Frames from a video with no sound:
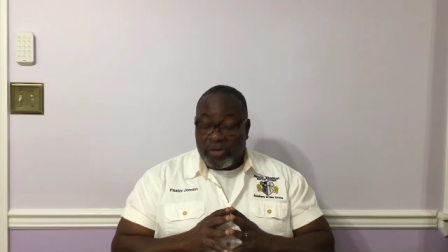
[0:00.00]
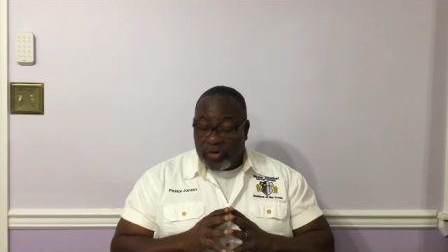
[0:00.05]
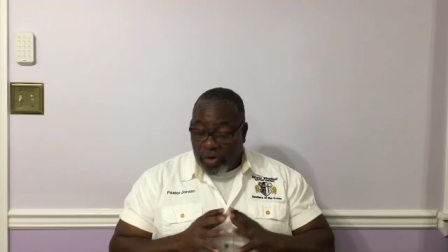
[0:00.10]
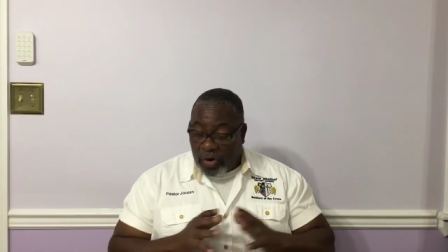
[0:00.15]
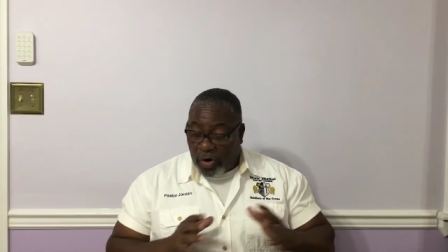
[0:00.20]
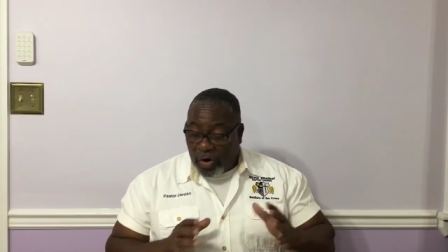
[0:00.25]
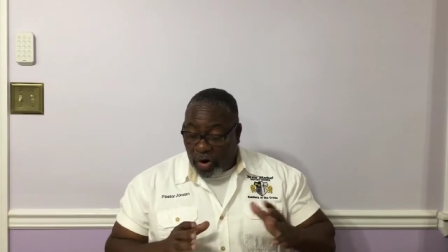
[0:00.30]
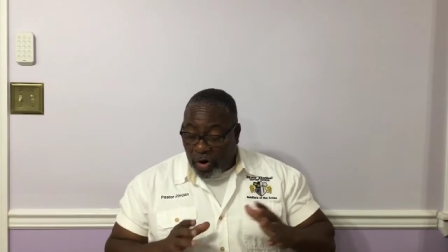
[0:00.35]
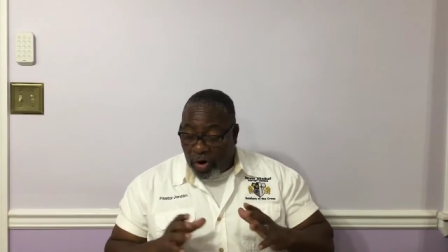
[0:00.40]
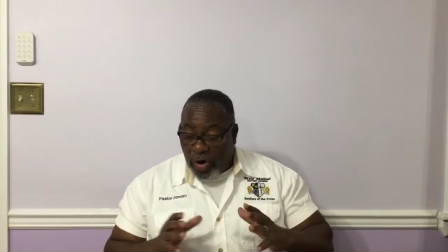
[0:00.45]

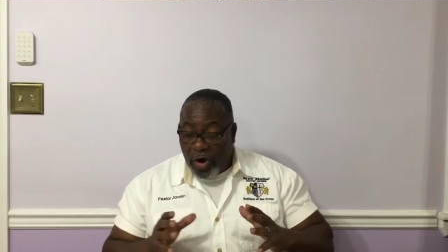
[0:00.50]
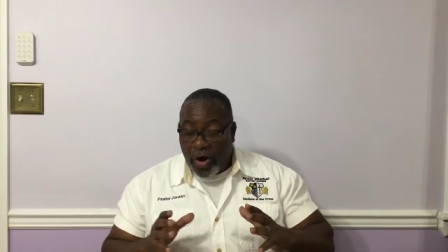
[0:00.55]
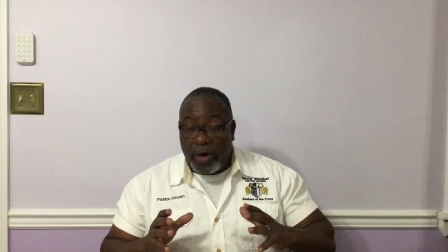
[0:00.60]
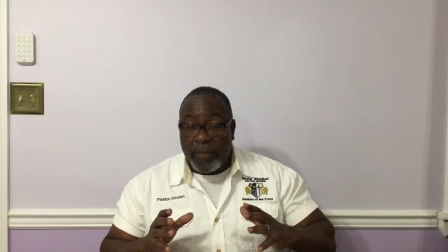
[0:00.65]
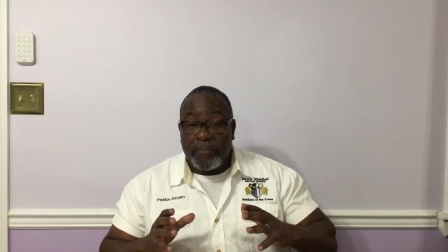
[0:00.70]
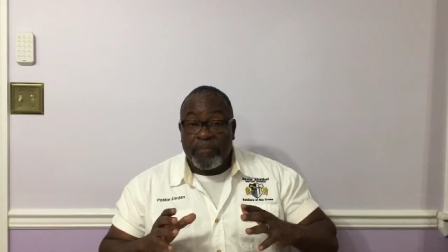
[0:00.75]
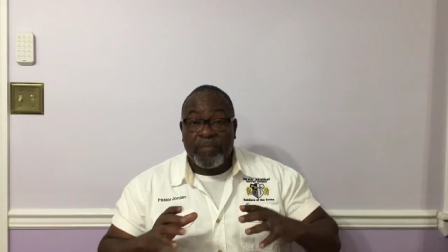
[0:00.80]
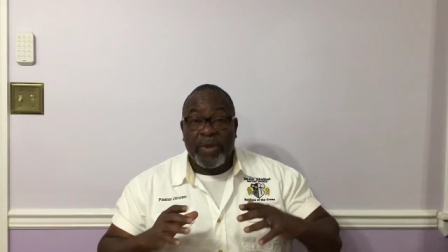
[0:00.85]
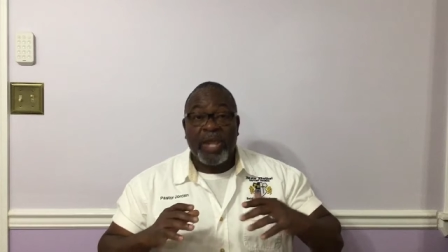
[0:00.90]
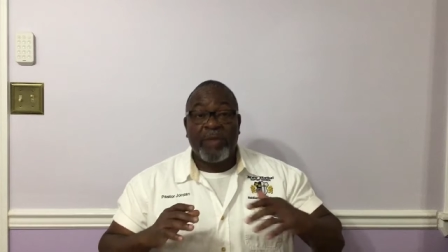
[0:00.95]
Or,
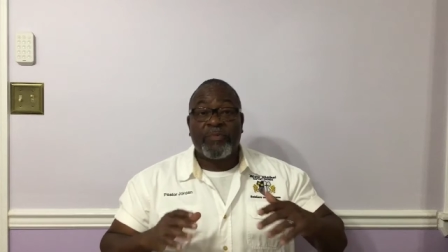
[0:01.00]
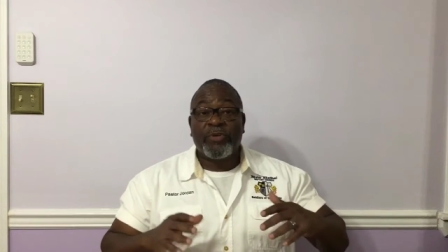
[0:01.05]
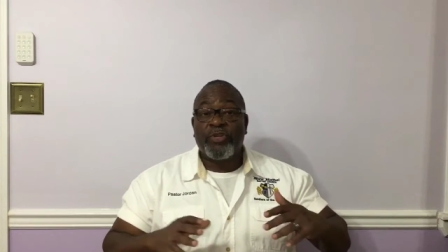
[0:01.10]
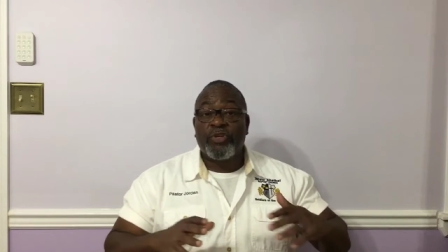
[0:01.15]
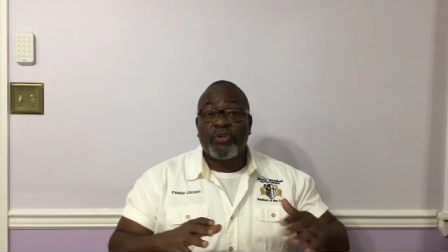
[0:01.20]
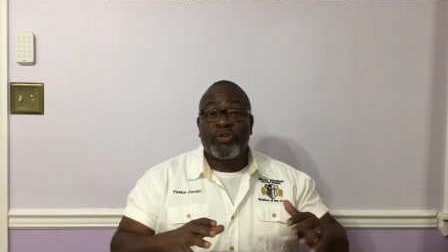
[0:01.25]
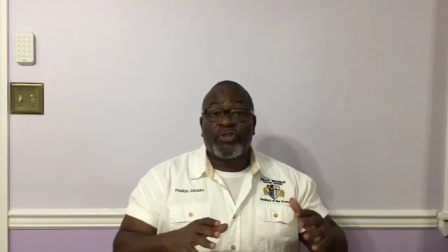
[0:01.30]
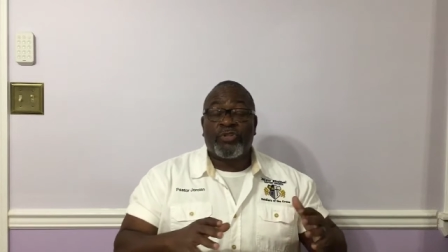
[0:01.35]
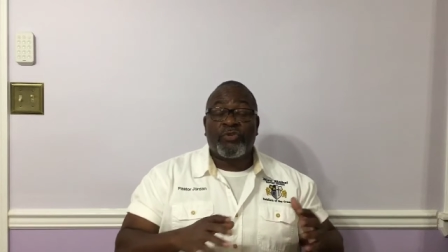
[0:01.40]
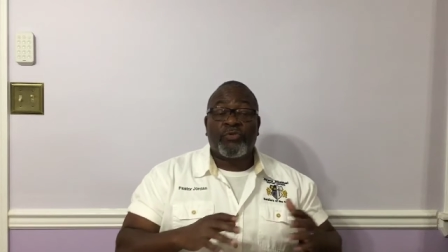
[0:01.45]
or maybe
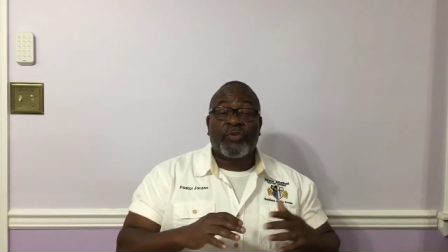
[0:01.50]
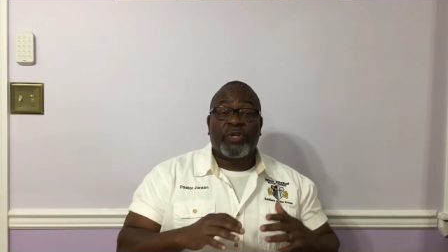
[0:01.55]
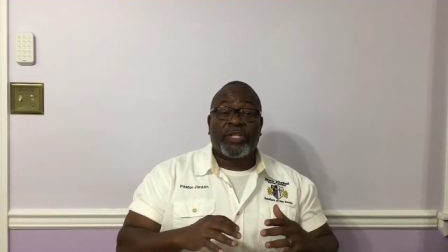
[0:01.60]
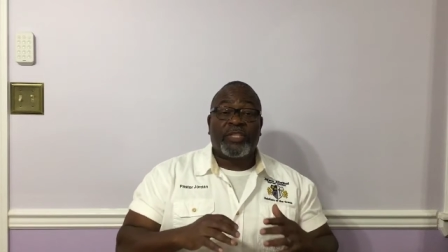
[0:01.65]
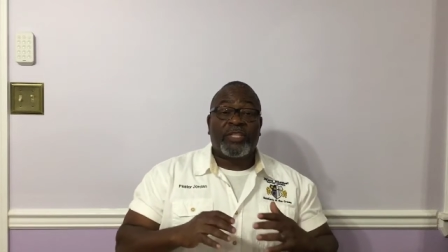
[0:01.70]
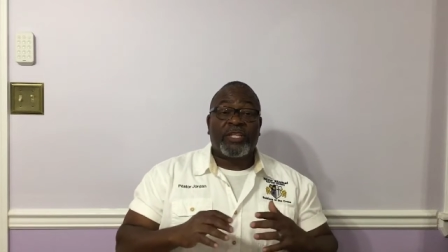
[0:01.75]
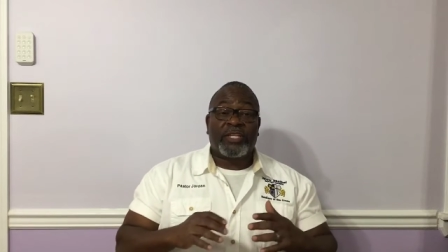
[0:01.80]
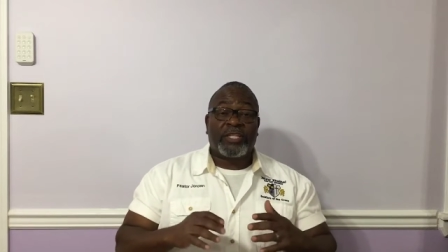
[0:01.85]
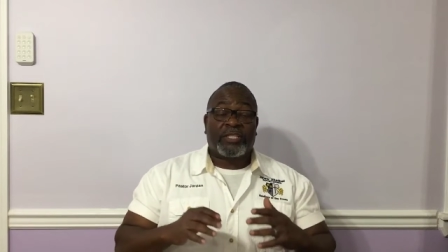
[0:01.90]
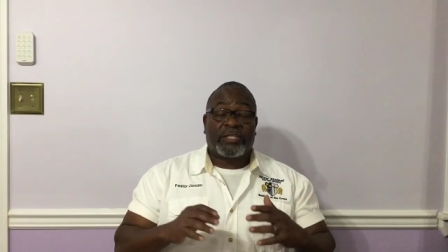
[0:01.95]
you're
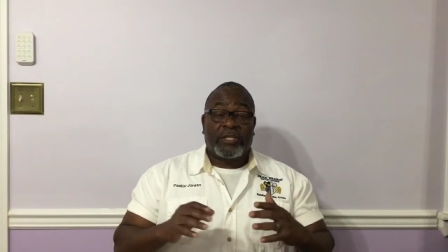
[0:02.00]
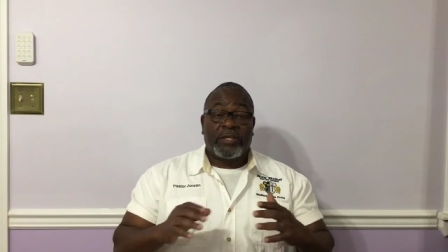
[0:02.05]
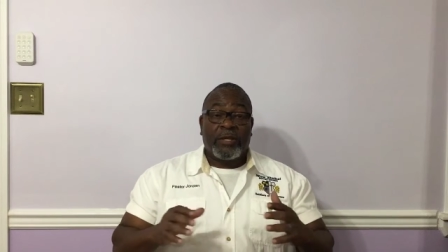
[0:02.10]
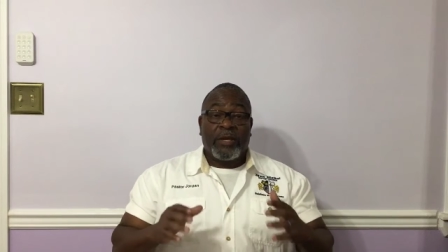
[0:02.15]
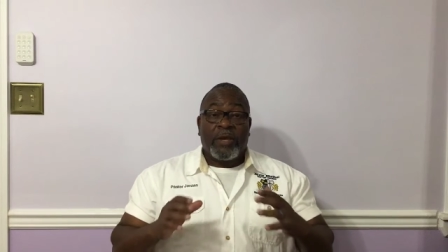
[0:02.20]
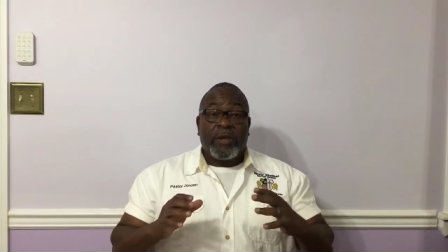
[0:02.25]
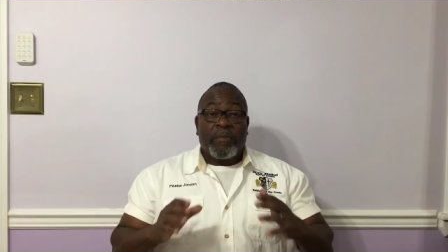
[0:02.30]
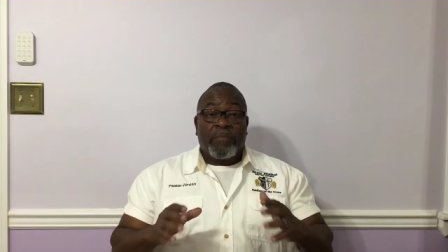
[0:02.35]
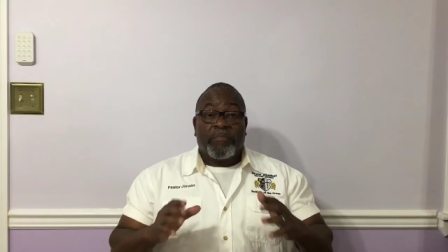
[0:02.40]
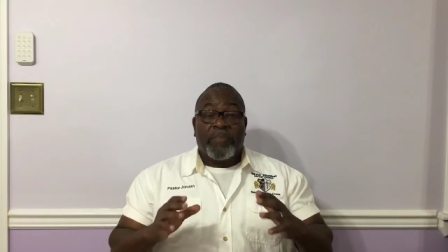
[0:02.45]
doing this
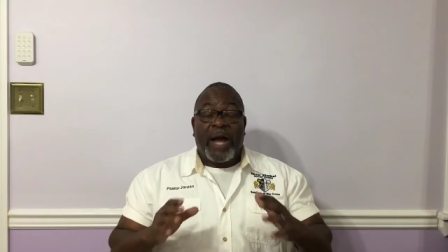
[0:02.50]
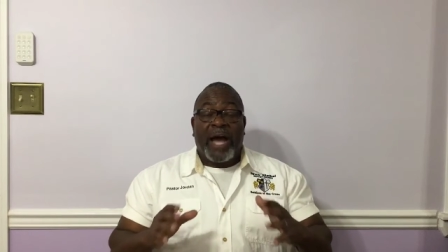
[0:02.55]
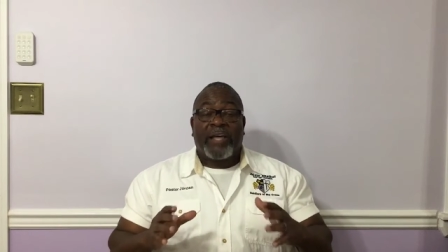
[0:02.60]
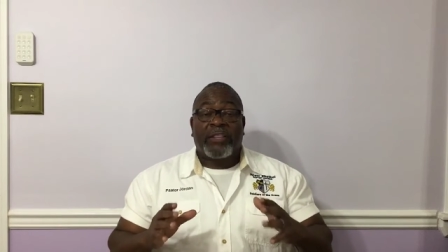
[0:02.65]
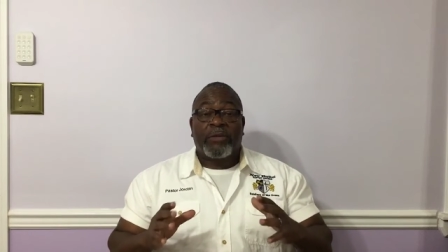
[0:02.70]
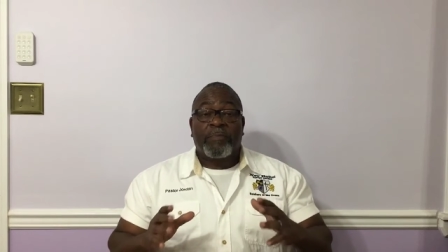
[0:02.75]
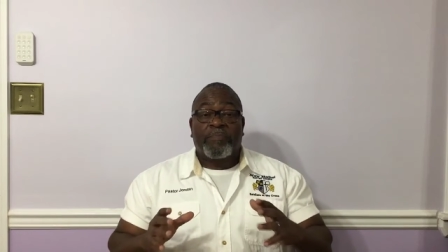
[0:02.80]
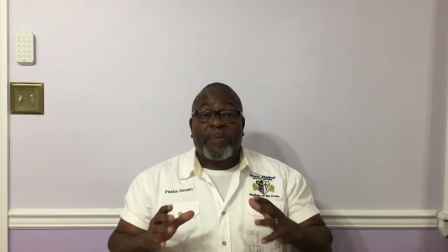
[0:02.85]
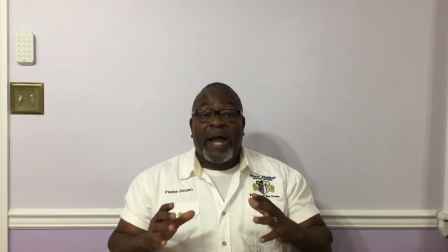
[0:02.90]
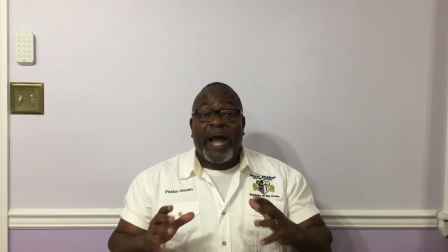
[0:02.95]
by
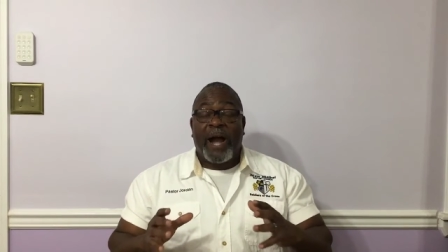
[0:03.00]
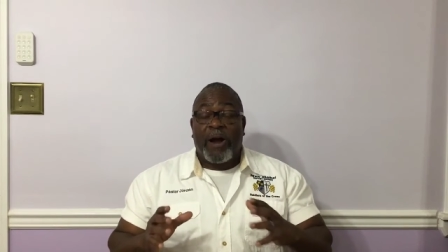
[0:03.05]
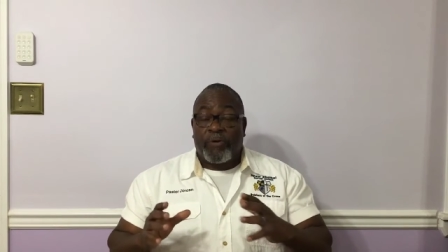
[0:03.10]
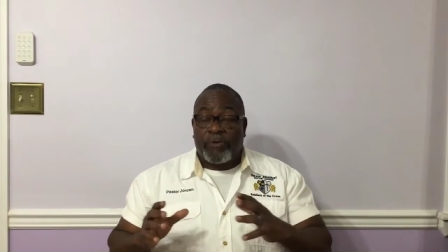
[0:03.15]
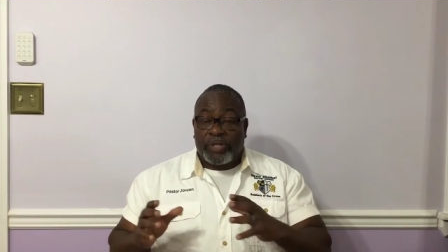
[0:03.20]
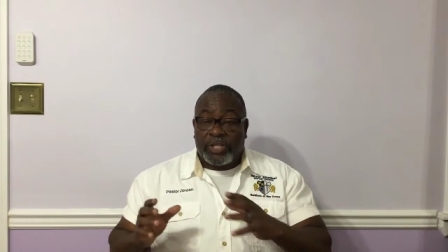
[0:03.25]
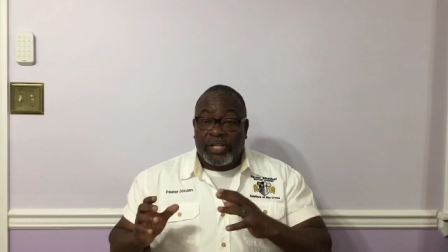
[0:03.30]
the power.